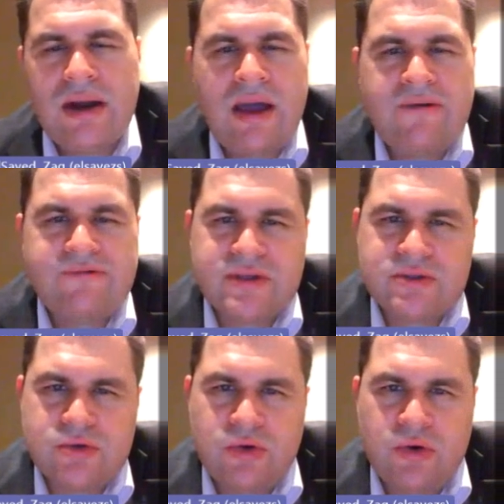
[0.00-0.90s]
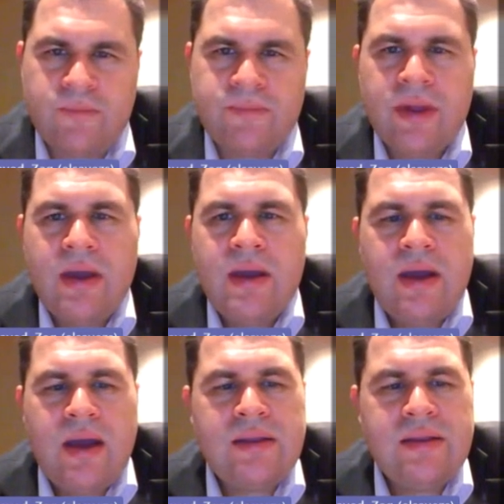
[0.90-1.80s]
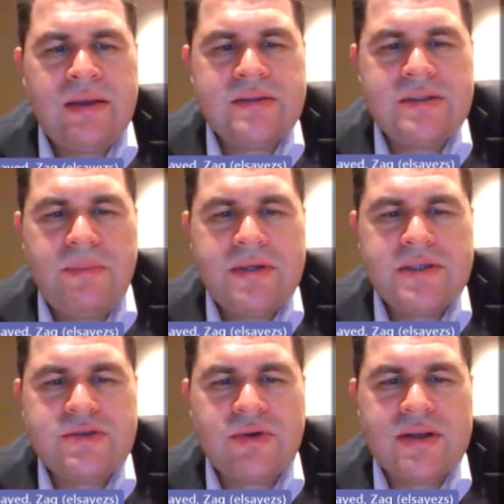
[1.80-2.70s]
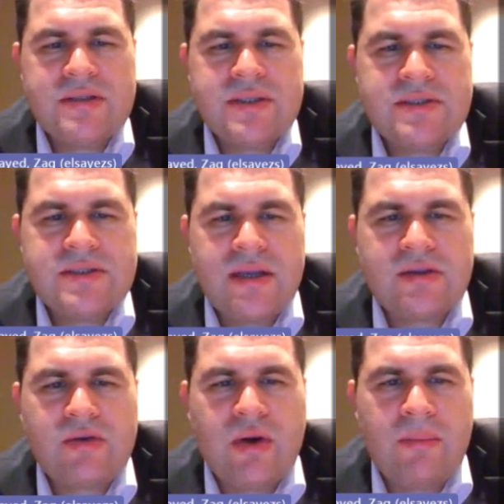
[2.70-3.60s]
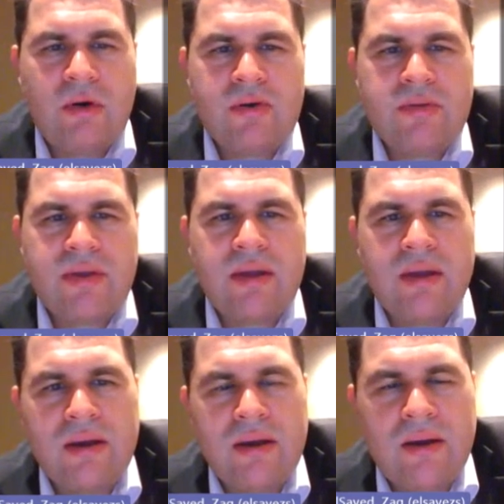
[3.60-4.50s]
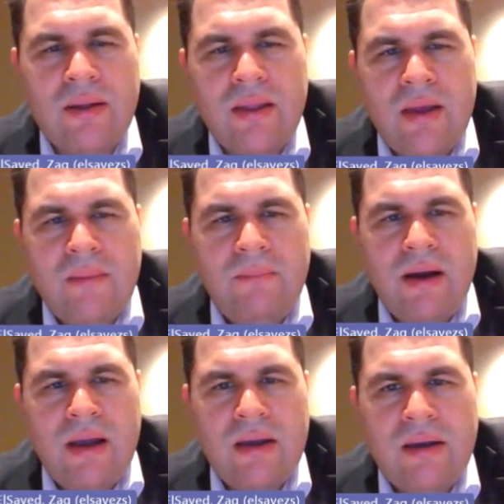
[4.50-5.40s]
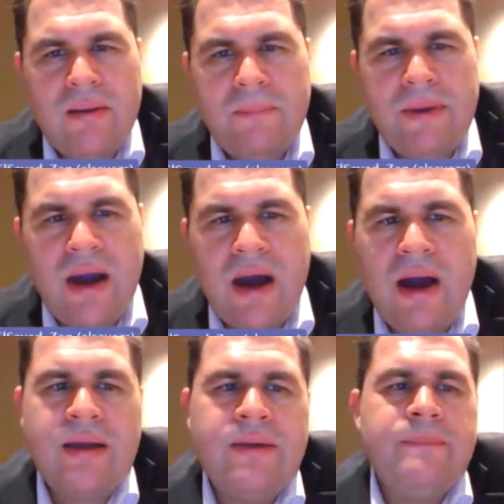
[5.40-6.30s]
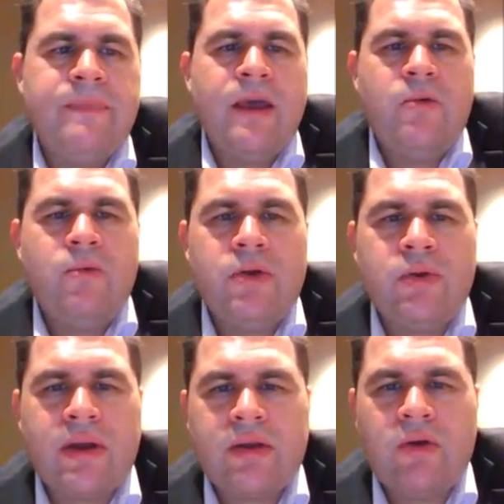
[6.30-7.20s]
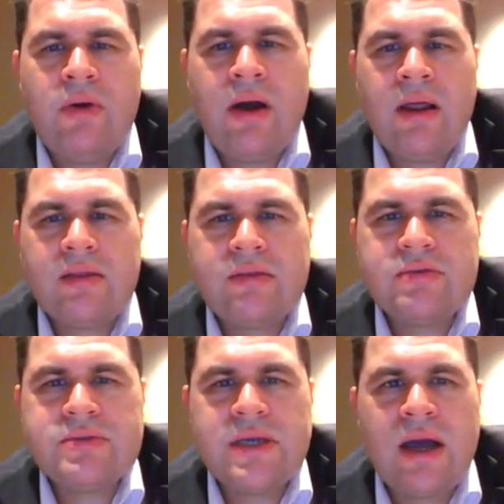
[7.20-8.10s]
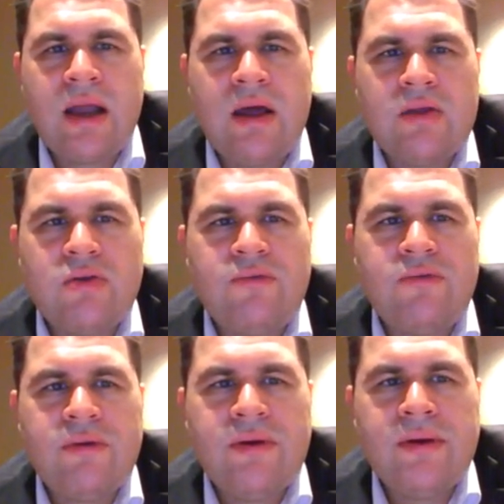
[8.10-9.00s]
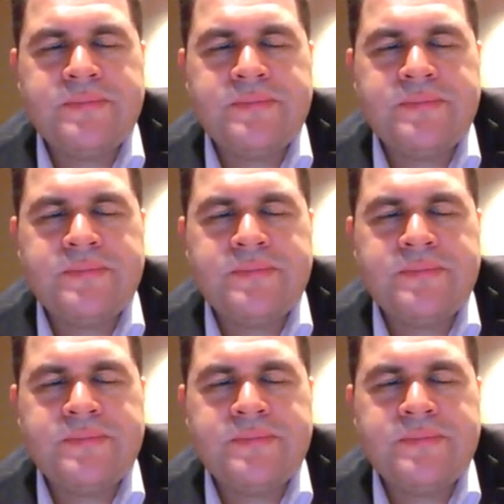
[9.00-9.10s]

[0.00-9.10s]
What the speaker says: graphs and so on. In this page, as you can see, they talk about the by PI when you can go to see a lot of